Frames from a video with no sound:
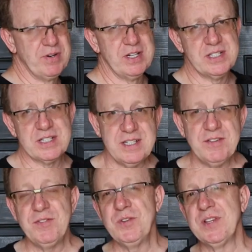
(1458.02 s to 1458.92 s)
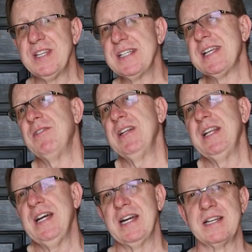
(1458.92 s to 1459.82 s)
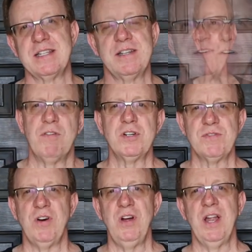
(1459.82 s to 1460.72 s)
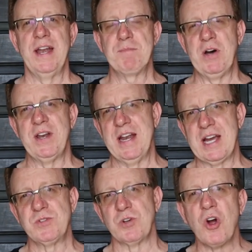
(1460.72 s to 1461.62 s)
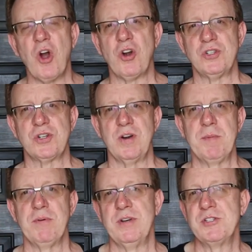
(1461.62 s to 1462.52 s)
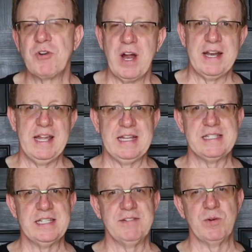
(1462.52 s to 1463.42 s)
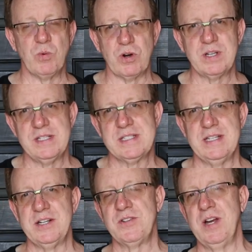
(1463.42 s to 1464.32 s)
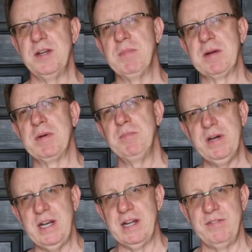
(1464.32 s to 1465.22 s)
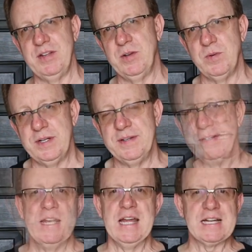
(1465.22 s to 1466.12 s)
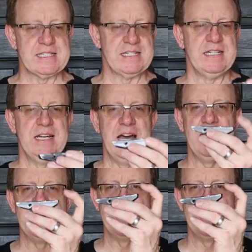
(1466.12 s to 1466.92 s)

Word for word: project and a few of the things I really liked. First of all, I bought an actual card scraper and tried that and see if it worked instead of trying to make my putty knife into one. Next, I'd have